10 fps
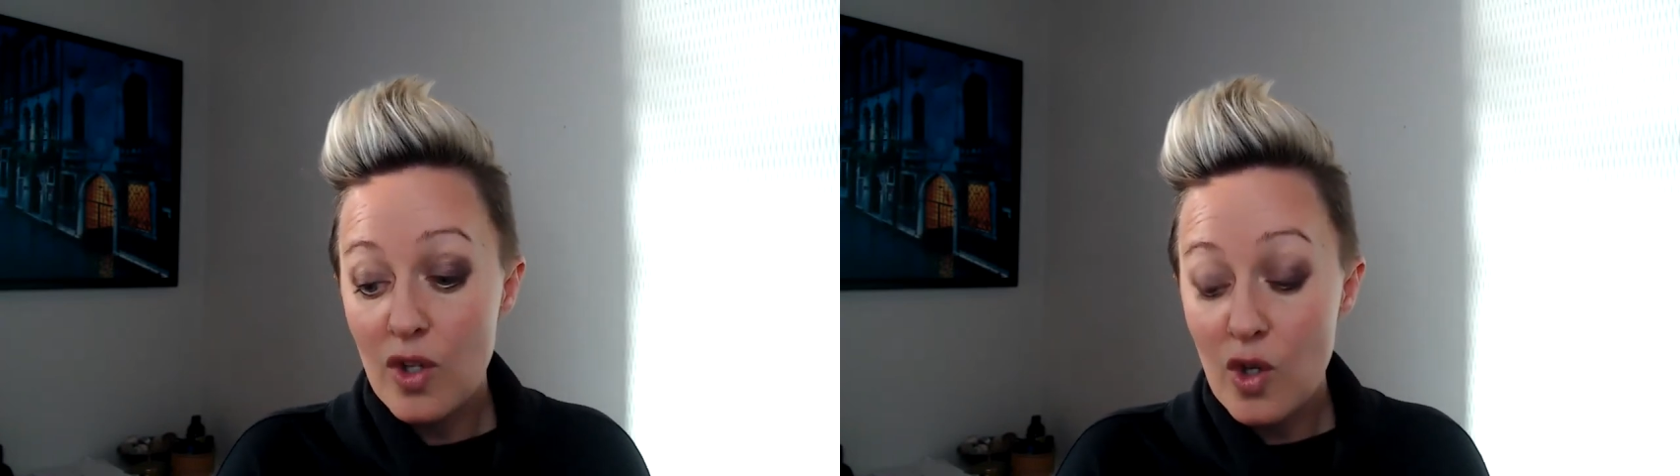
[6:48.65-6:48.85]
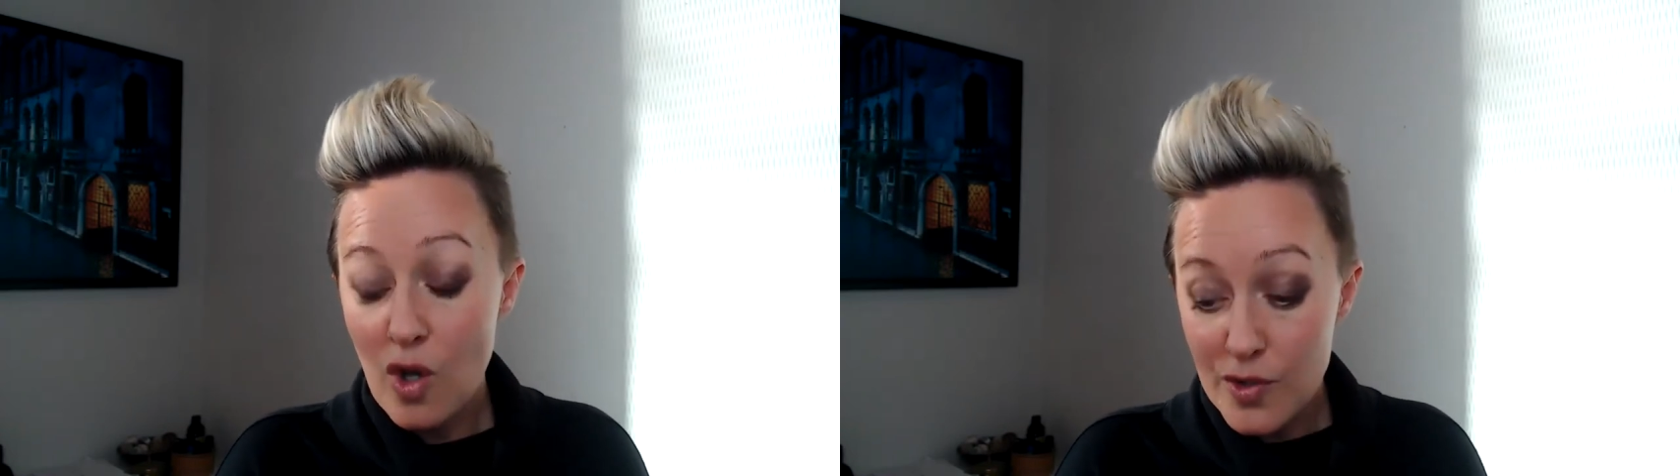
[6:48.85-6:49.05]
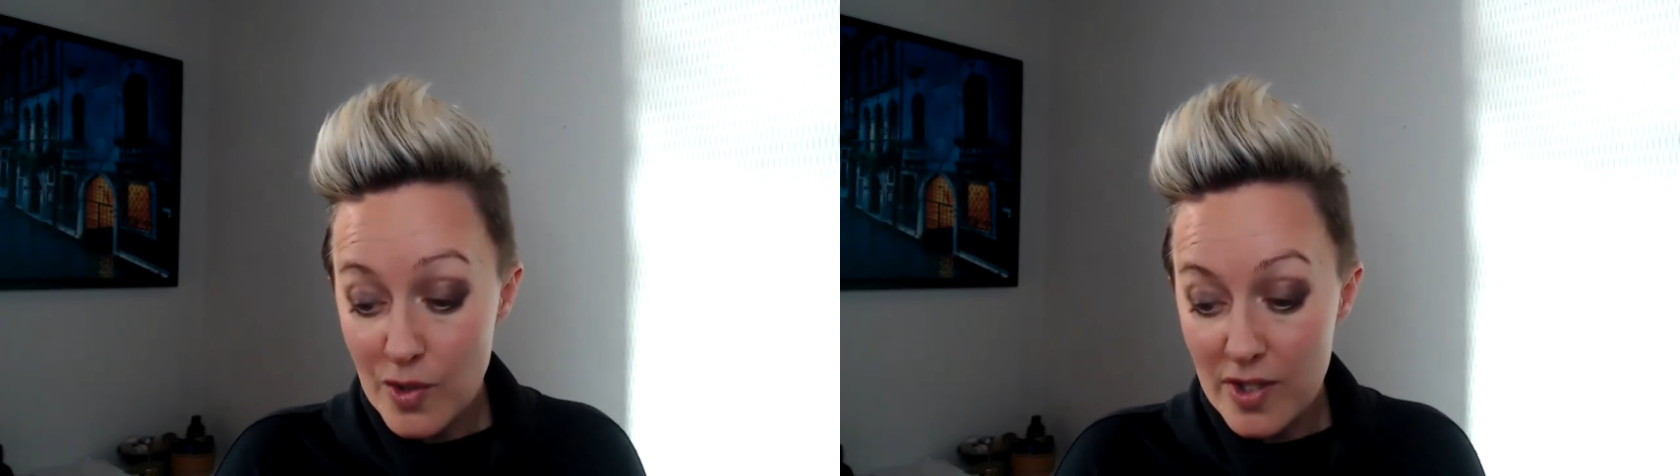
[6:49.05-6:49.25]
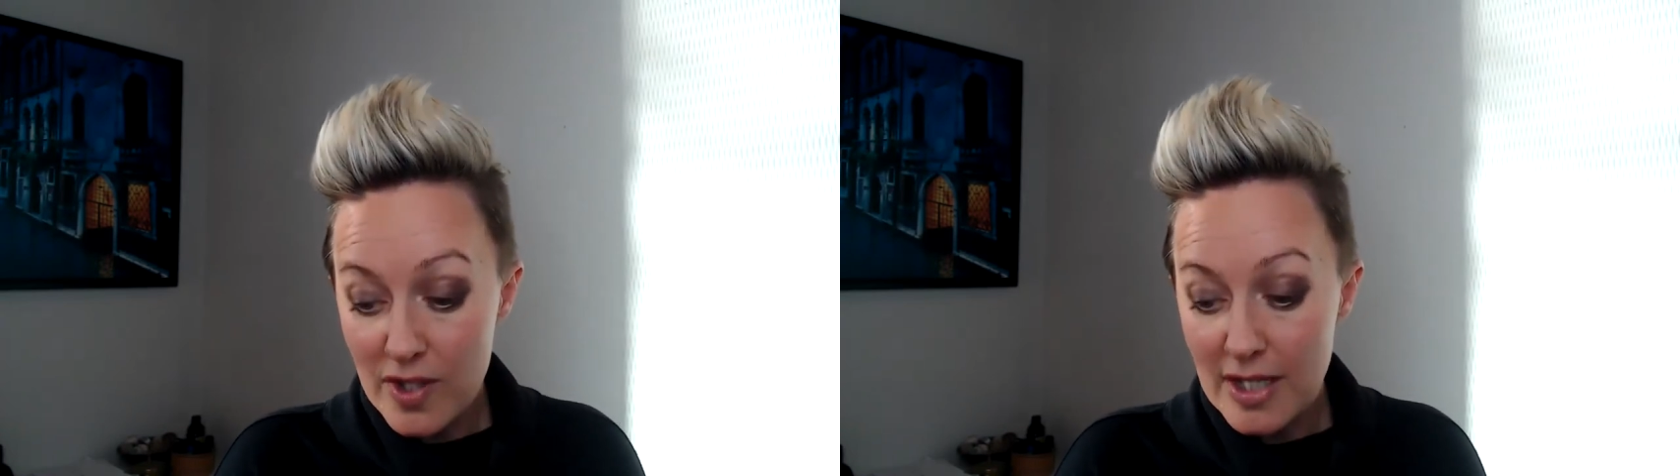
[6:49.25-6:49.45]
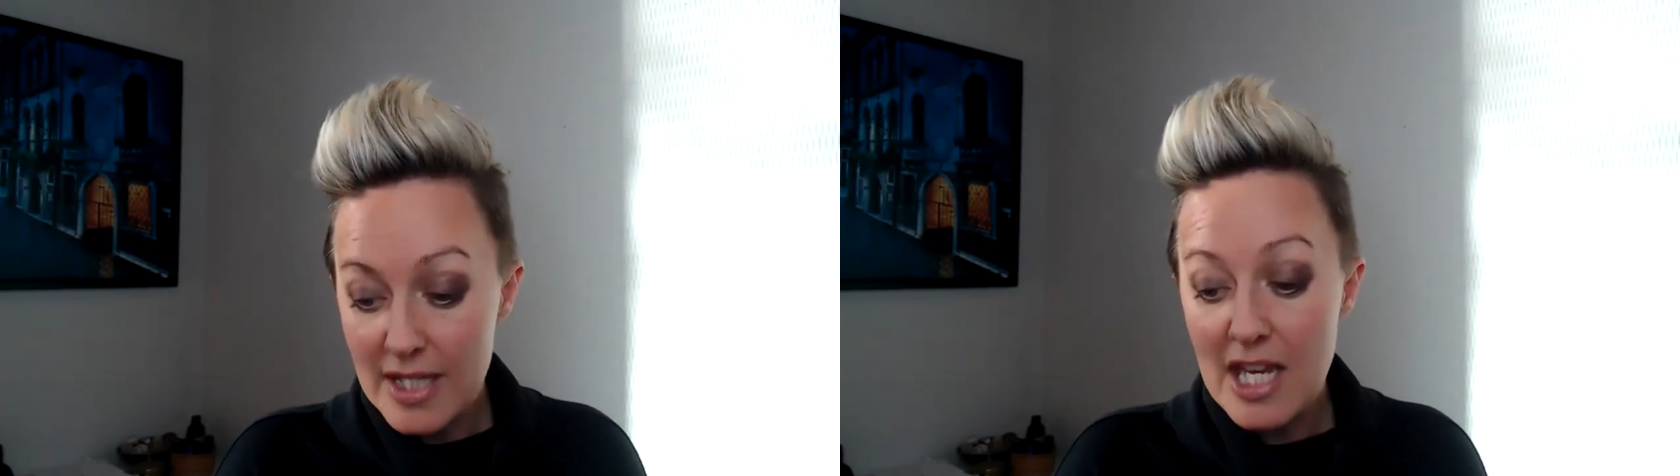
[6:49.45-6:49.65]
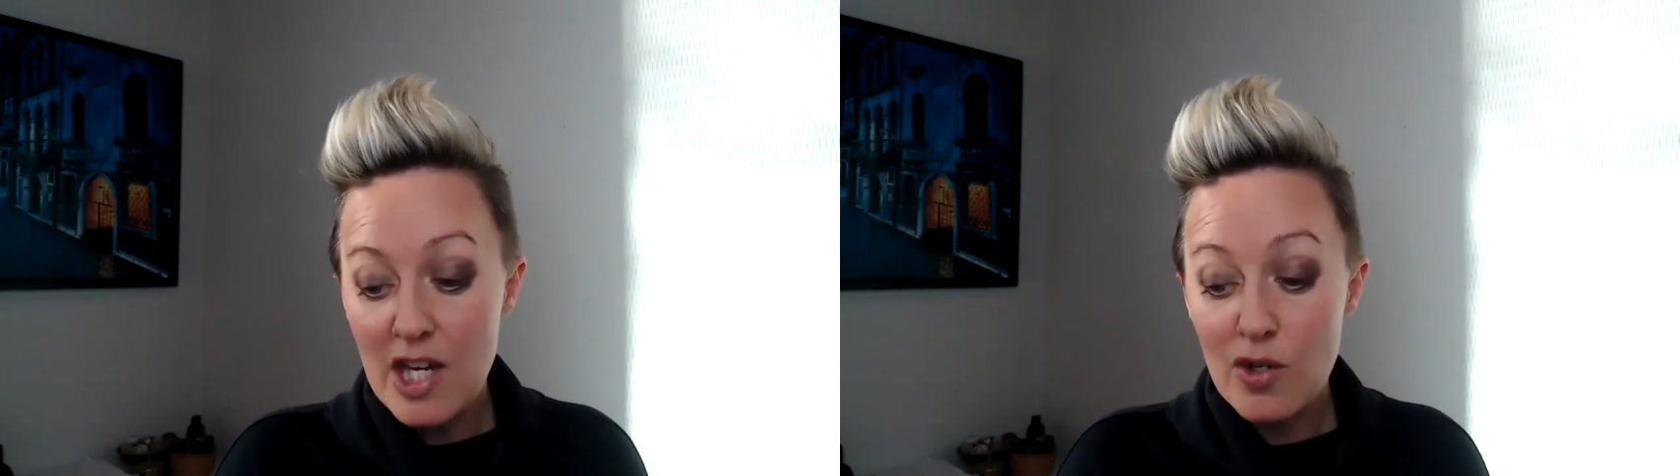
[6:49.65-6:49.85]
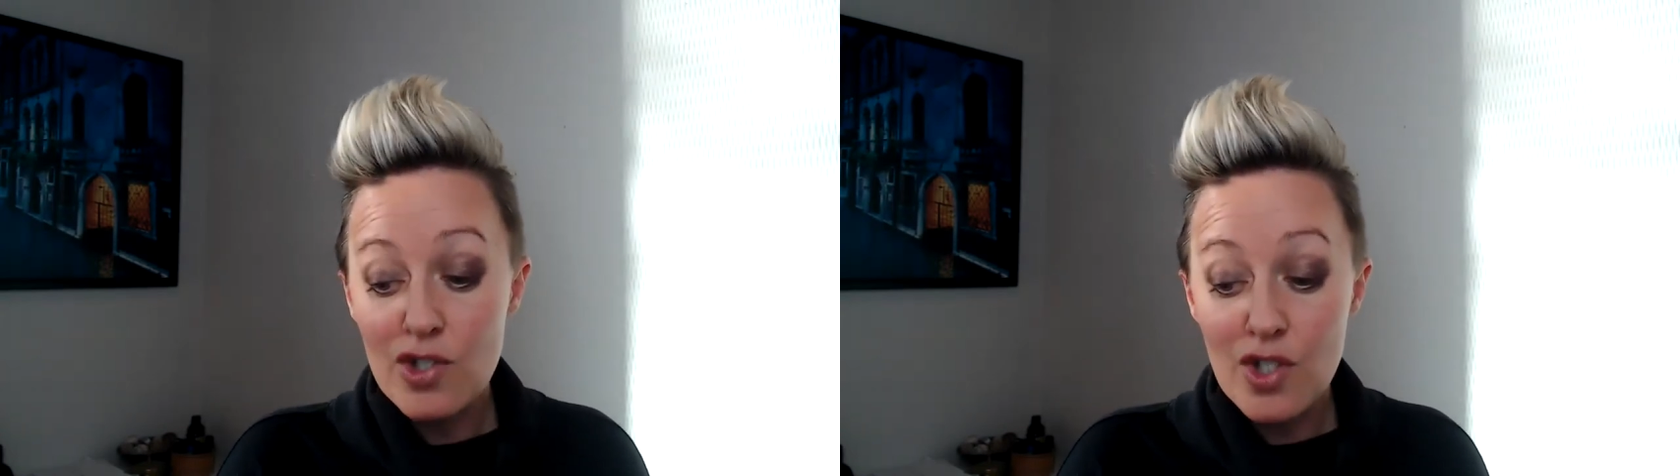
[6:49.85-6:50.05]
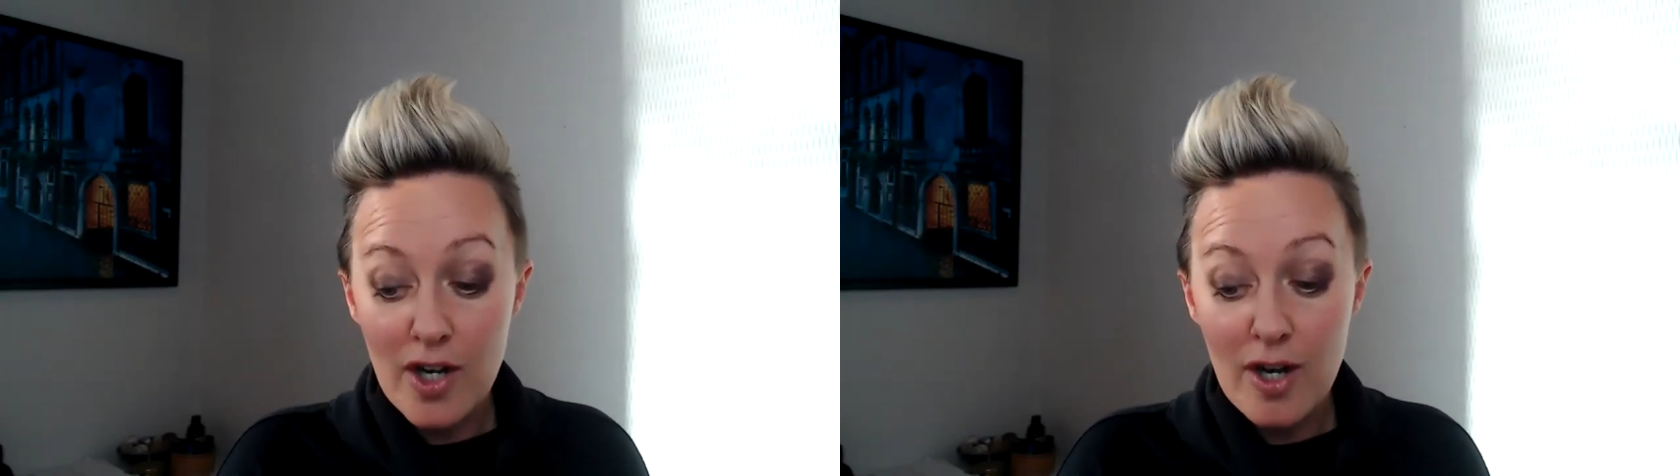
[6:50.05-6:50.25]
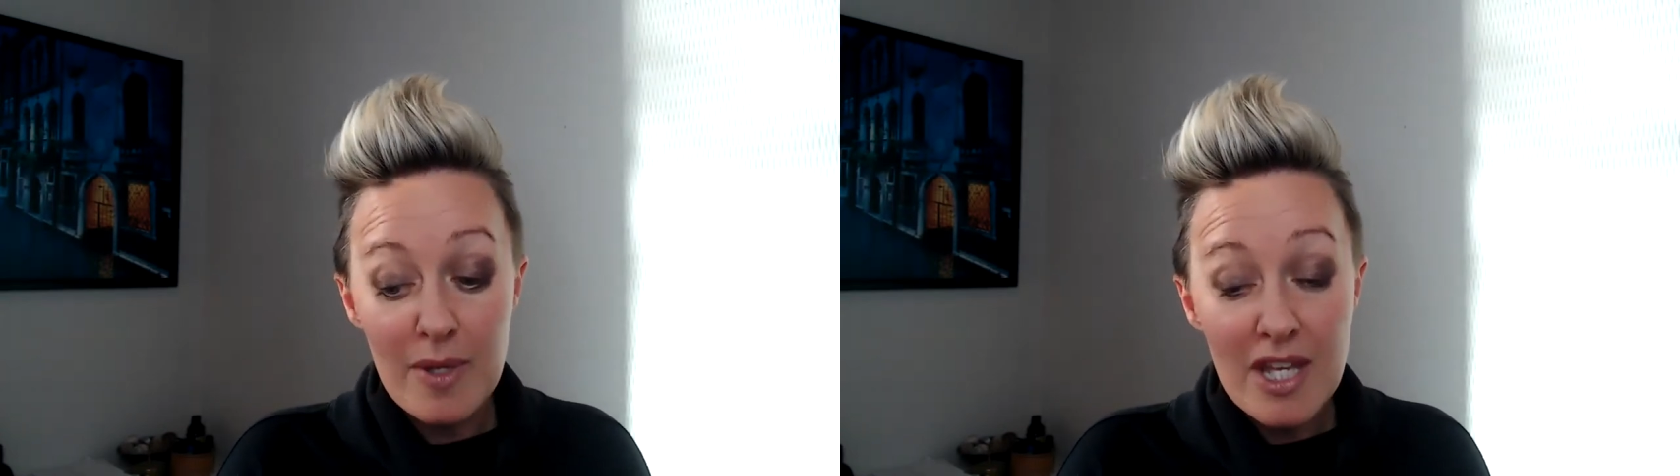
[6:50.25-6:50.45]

you'll also get the Keto Startup